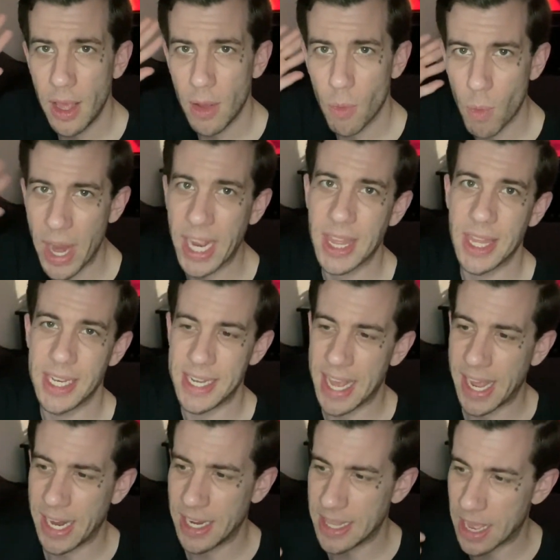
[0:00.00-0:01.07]
Wake the
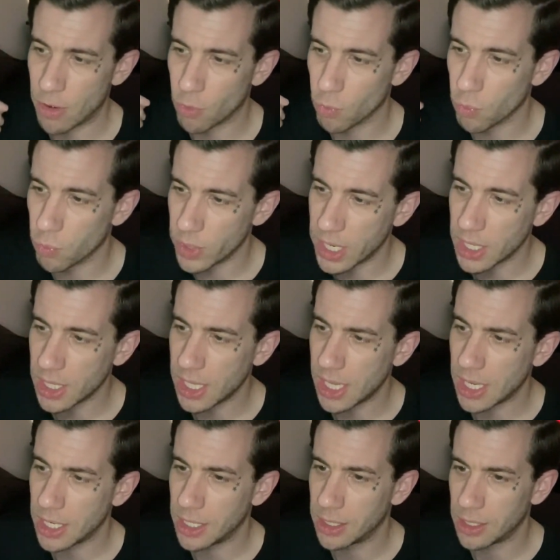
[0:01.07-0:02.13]
Dead that
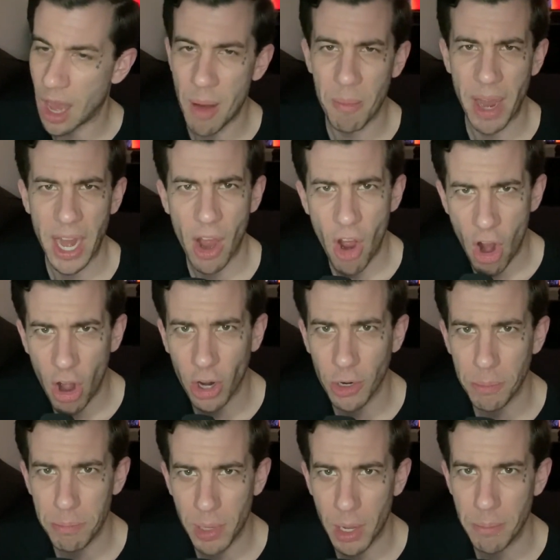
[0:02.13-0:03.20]
really got my
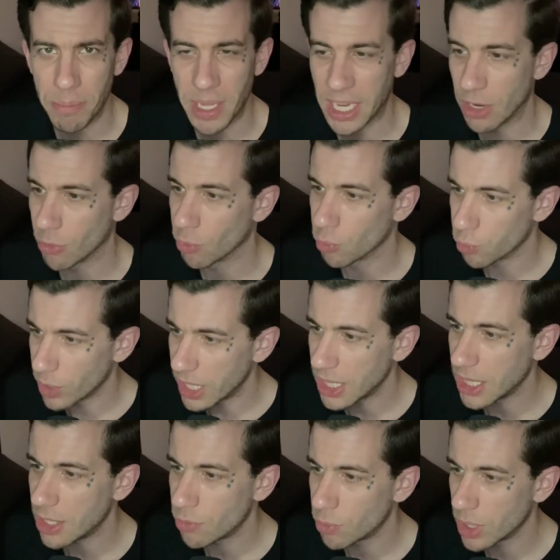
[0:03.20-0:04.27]
heart pumping. It
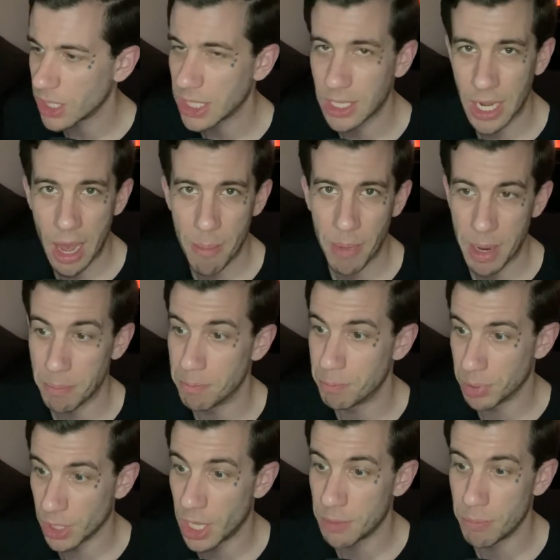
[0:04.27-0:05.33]
really, really got my
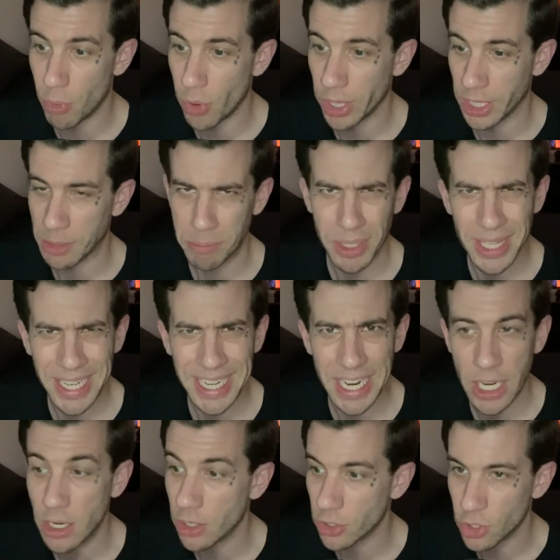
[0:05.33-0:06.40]
blood boiling, but like
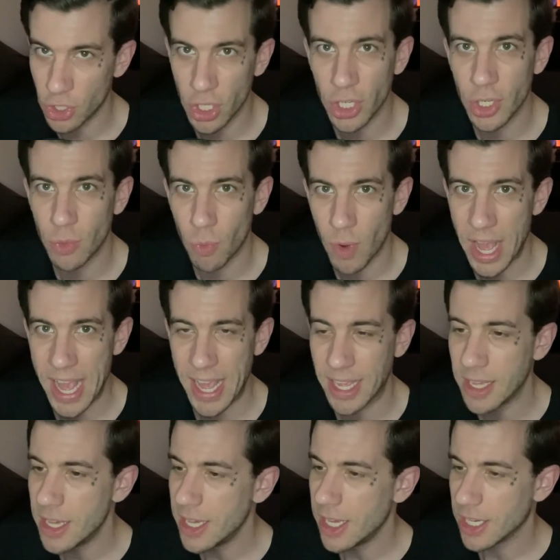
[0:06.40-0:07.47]
in a good way.
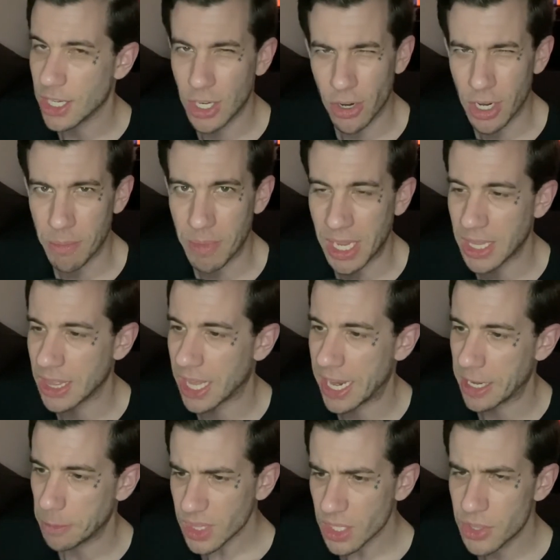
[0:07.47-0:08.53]
You know what I mean?
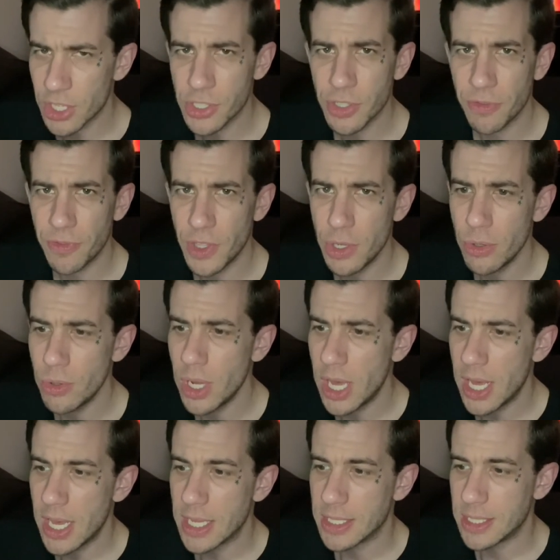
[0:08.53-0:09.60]
Like there's a few
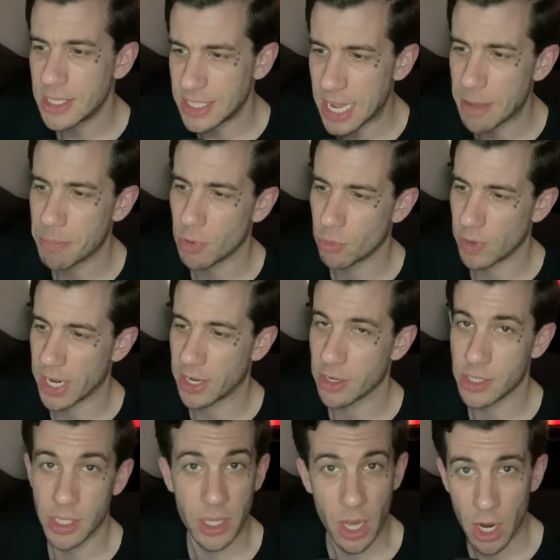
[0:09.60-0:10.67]
staple
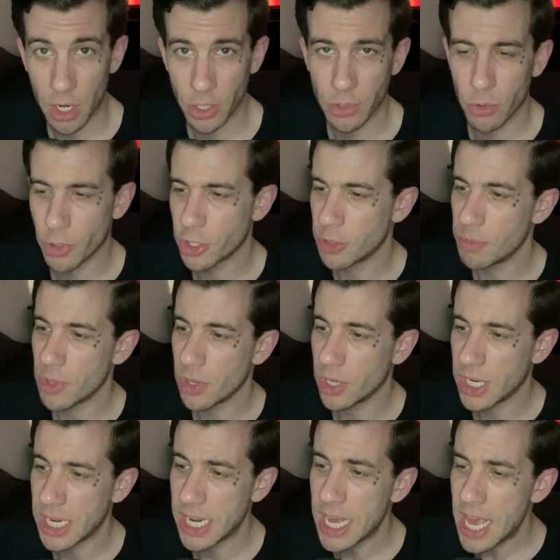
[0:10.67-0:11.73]
records in the hardcore
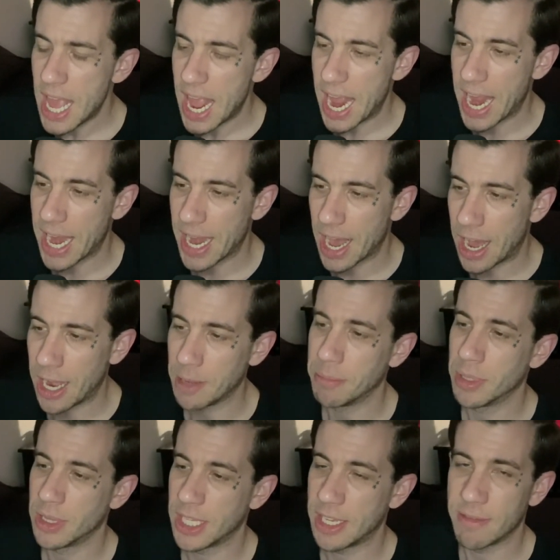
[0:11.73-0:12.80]
community, and I
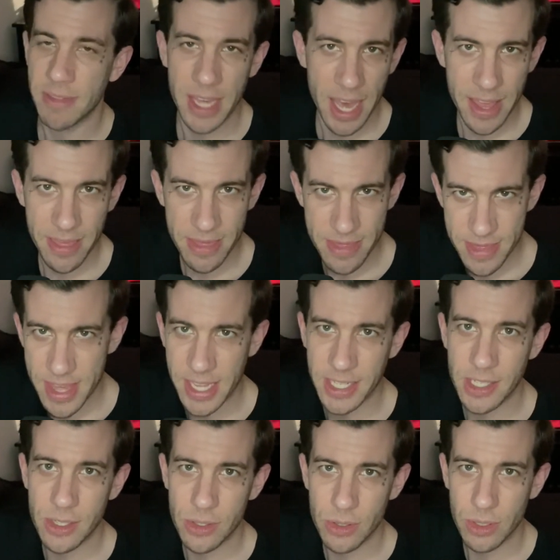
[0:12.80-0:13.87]
believe that
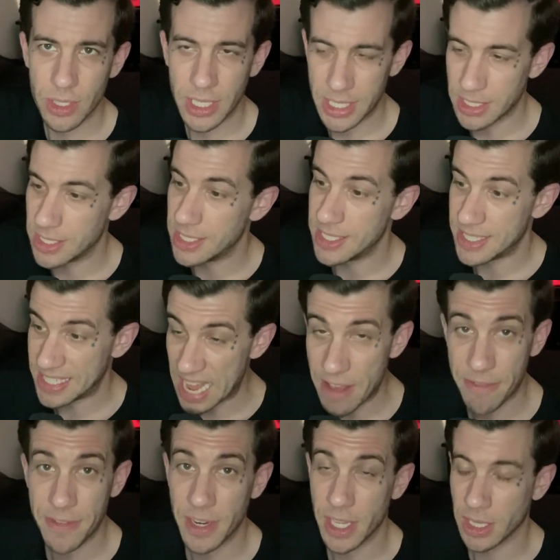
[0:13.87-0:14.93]
this is
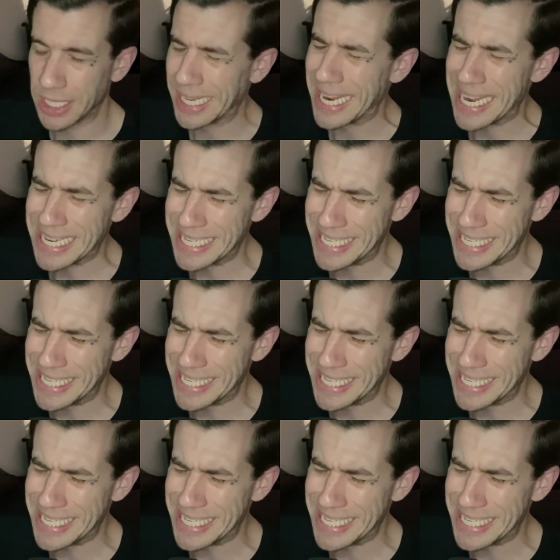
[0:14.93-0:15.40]
definitely